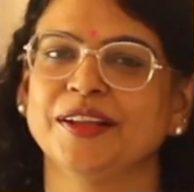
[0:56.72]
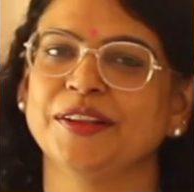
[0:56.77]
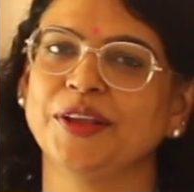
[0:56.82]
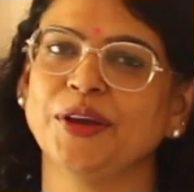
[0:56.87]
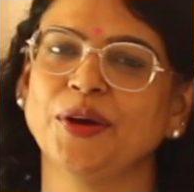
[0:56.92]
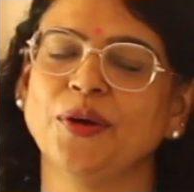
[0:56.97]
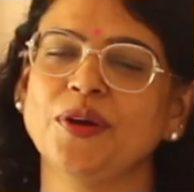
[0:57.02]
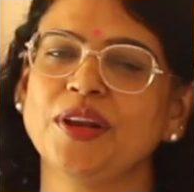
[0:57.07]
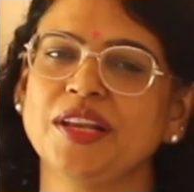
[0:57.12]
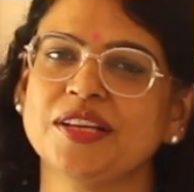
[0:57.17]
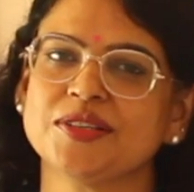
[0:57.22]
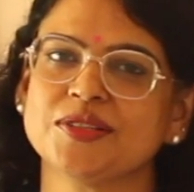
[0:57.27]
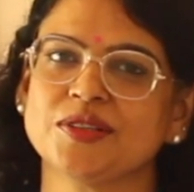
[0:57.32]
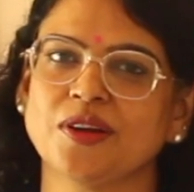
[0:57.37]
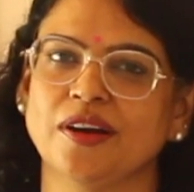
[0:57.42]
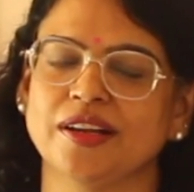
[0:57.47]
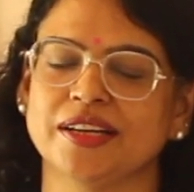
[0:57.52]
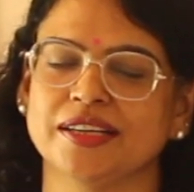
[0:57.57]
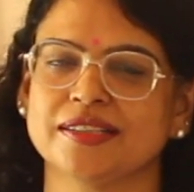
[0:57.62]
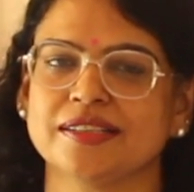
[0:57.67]
The Holy
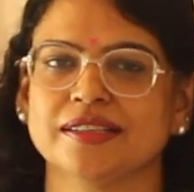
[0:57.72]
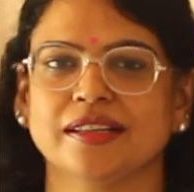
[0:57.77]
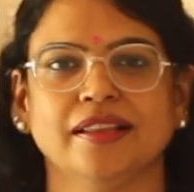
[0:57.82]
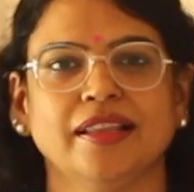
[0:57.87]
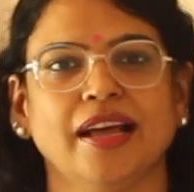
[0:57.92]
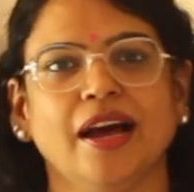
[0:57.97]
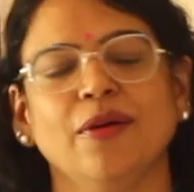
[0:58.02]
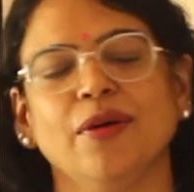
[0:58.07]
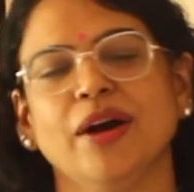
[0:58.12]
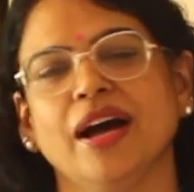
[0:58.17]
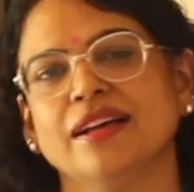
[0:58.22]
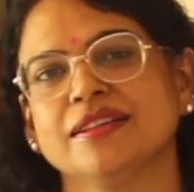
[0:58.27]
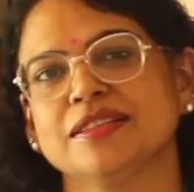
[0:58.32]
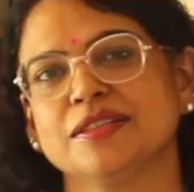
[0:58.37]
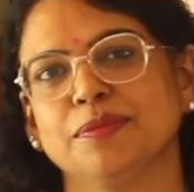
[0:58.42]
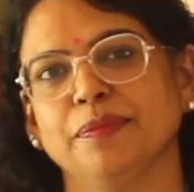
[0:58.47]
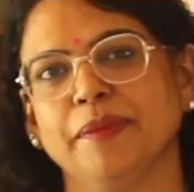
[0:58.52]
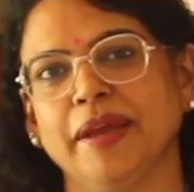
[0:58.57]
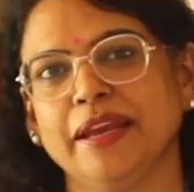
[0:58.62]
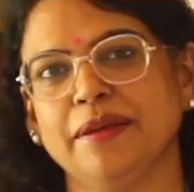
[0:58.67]
Sonnet, Thou
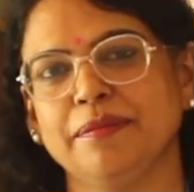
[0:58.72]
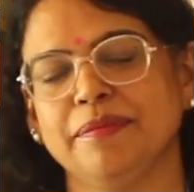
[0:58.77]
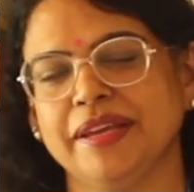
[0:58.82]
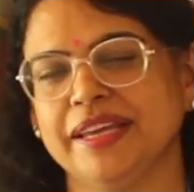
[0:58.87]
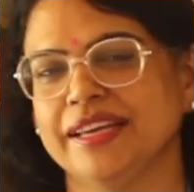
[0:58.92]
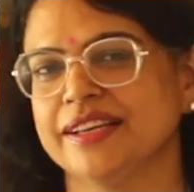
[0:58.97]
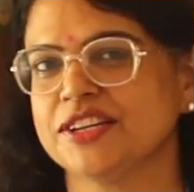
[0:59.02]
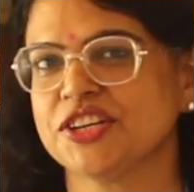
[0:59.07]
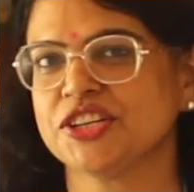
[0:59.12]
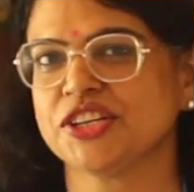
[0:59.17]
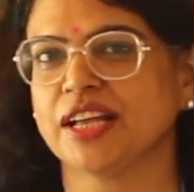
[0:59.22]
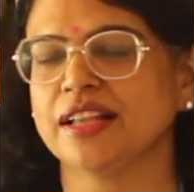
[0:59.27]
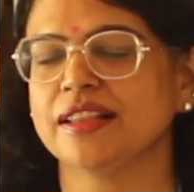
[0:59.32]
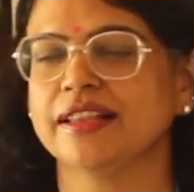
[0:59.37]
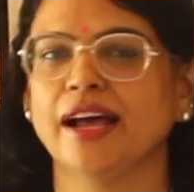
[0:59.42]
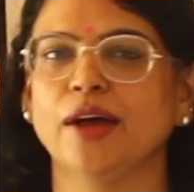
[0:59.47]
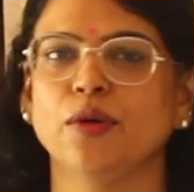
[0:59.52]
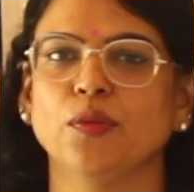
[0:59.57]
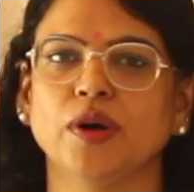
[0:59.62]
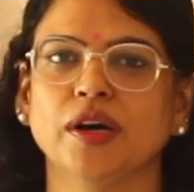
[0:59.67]
Hast Made Me and Shall
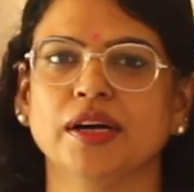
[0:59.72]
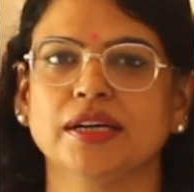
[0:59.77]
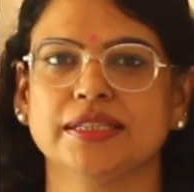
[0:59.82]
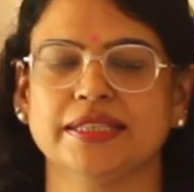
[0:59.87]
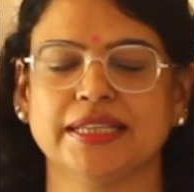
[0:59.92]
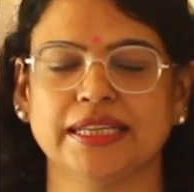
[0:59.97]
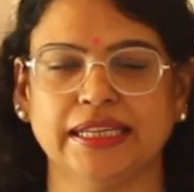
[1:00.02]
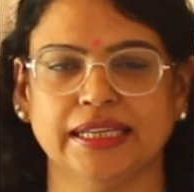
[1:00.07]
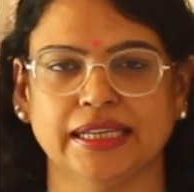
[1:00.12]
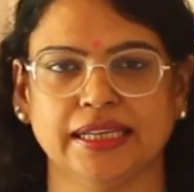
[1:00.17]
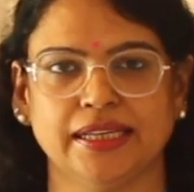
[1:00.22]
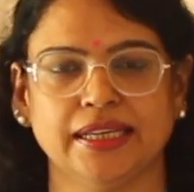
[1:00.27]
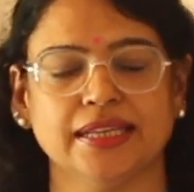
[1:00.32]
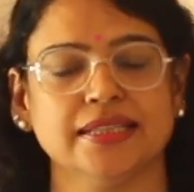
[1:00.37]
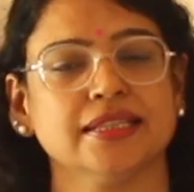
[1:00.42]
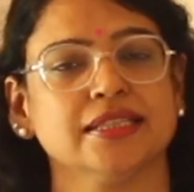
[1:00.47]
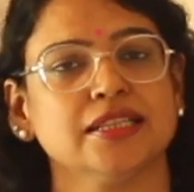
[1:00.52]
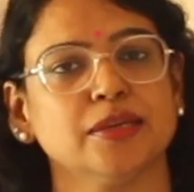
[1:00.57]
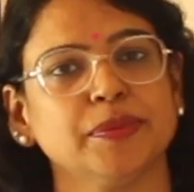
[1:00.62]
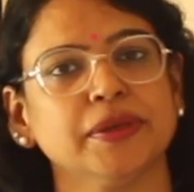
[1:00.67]
Thy Work Decay,
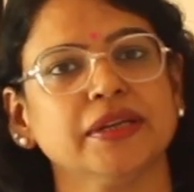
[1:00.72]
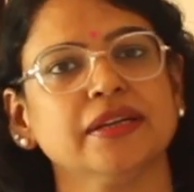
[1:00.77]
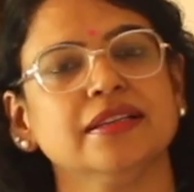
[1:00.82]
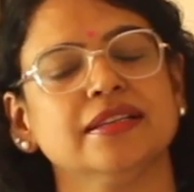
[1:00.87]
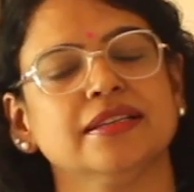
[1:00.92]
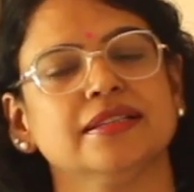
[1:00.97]
is a typical